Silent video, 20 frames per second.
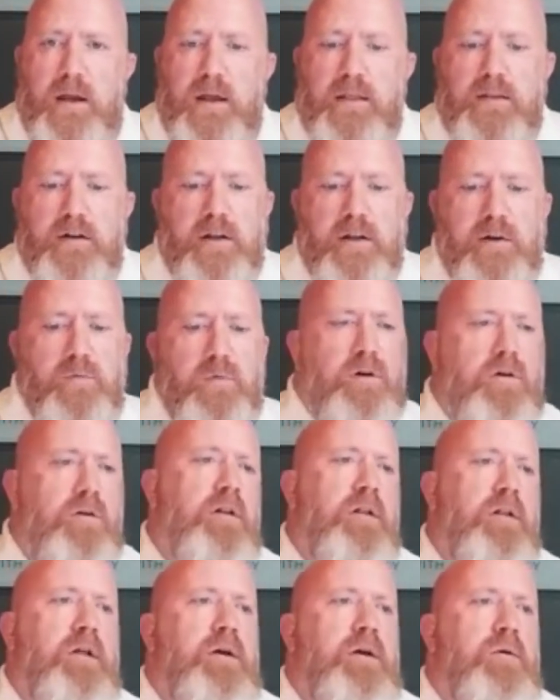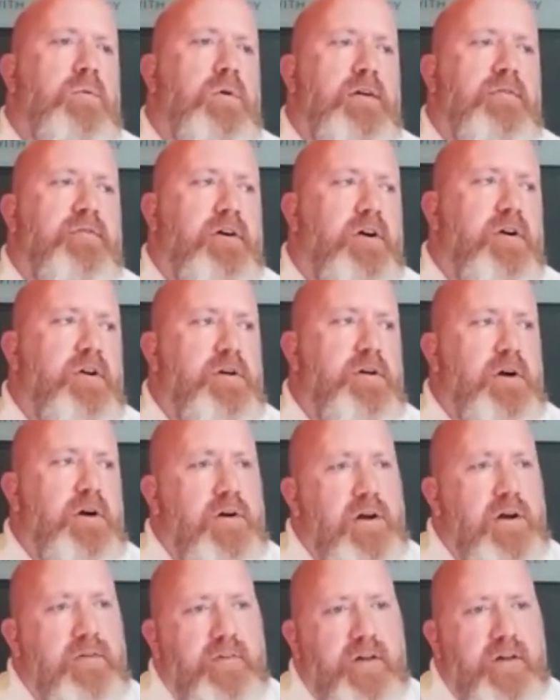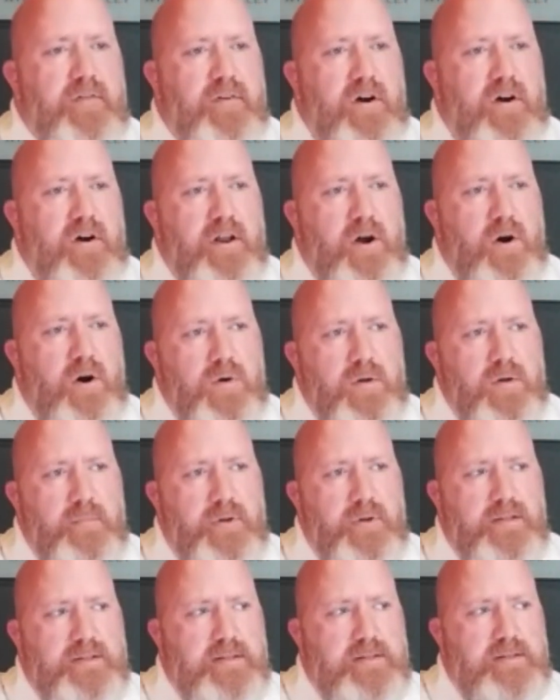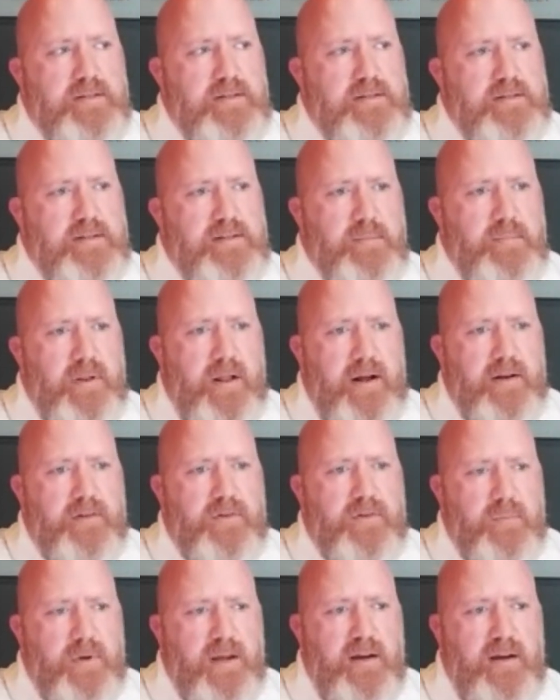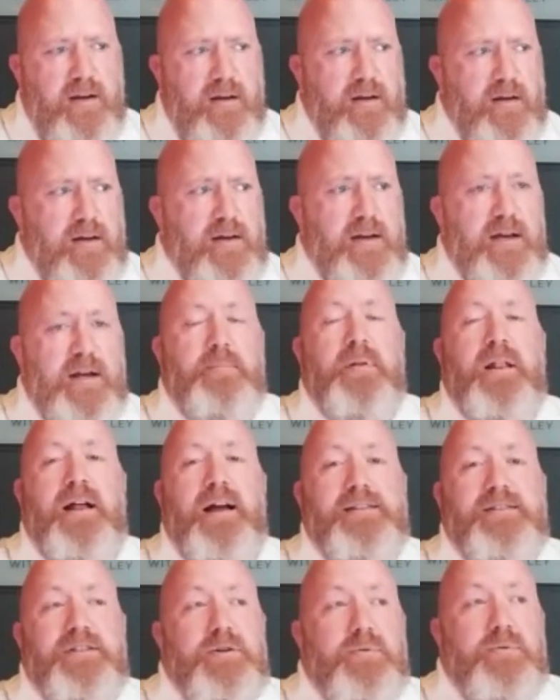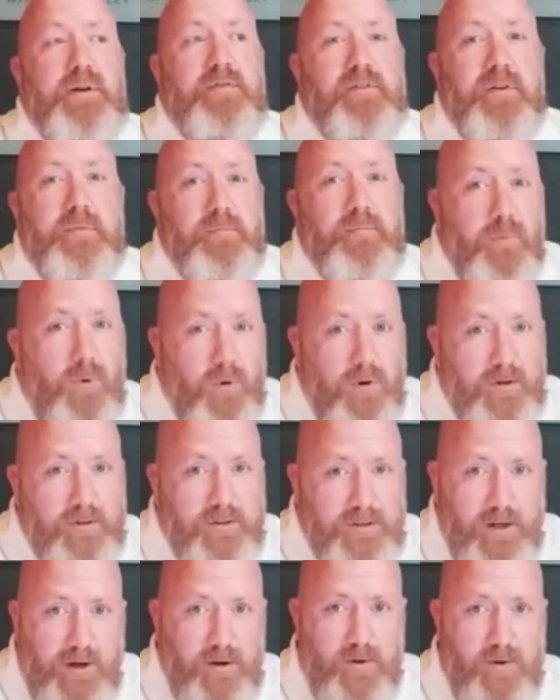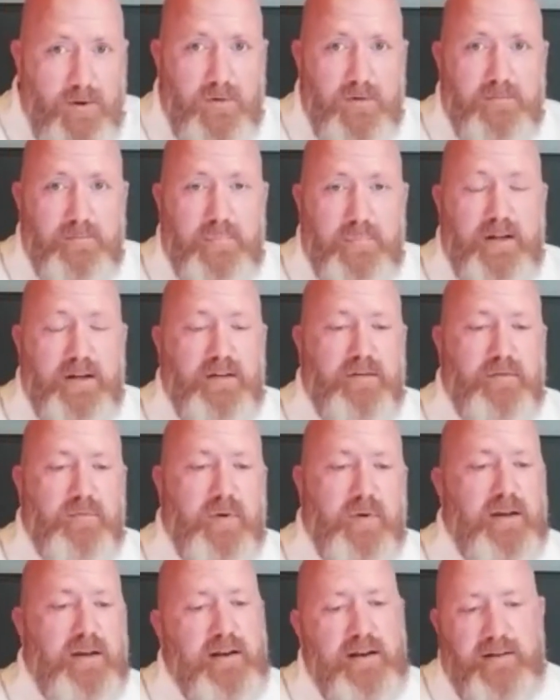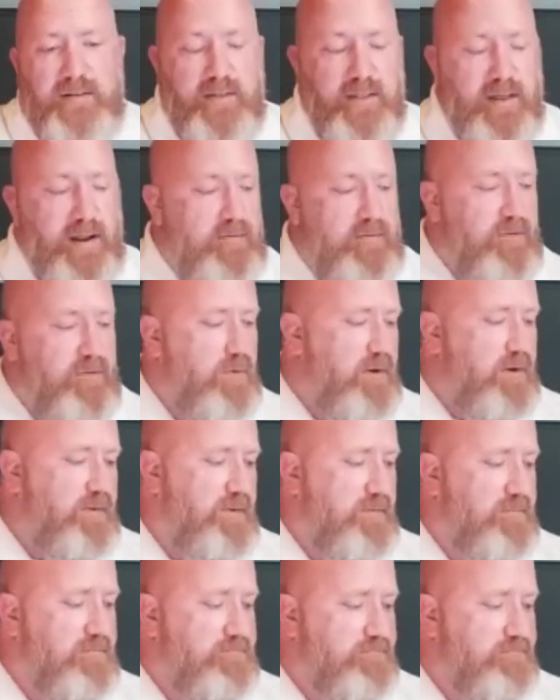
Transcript: They're like, well, what if I already own a business? Does this apply to me? It applies to you even more so. But we can get into that if you want to.